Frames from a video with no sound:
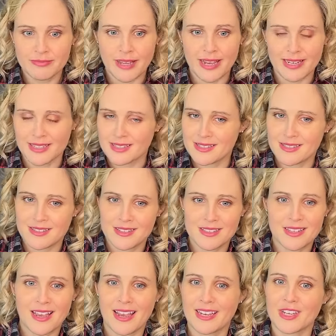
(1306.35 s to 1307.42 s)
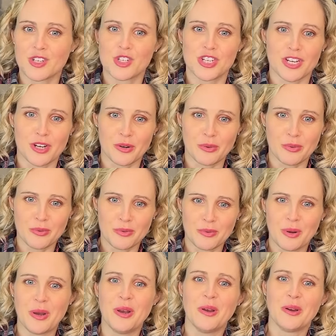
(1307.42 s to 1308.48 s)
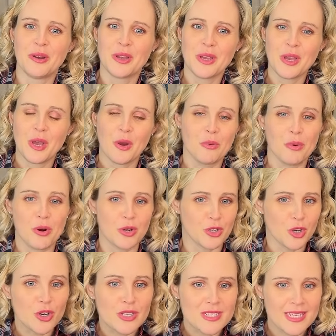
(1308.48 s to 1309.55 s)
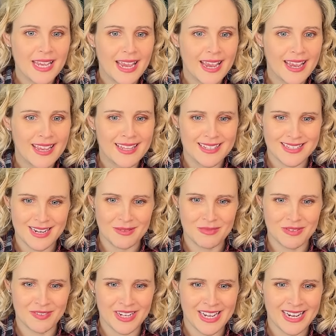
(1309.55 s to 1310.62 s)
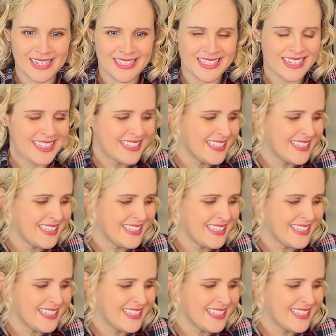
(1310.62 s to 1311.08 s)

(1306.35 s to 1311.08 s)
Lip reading: I can share what not to get in terms of an iron.